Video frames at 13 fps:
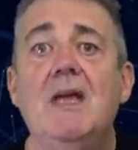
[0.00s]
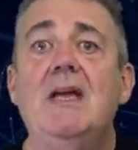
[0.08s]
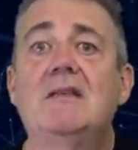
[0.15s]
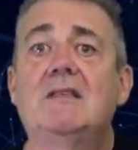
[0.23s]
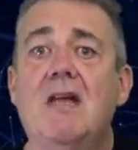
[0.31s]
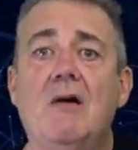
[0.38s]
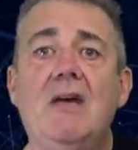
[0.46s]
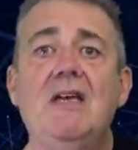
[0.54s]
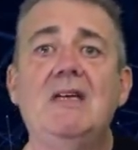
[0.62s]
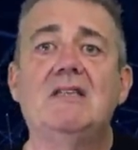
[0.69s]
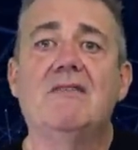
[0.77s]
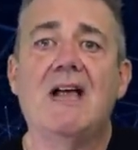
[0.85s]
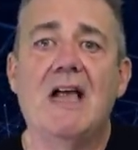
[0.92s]
It's
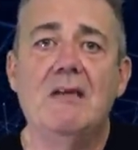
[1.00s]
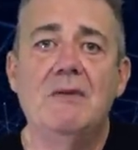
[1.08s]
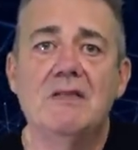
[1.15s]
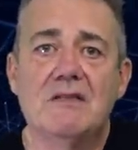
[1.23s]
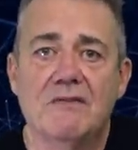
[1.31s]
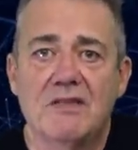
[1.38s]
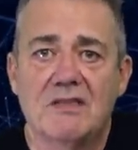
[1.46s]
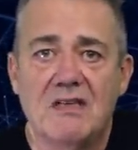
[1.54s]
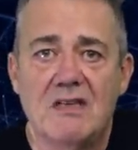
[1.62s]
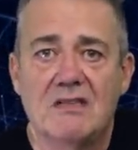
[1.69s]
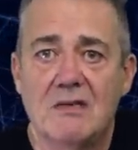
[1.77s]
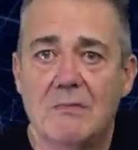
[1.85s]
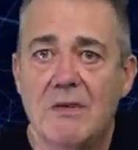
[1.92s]
cohesive. Elements of the
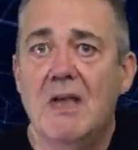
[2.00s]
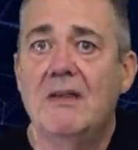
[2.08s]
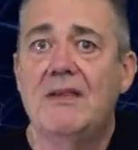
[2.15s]
system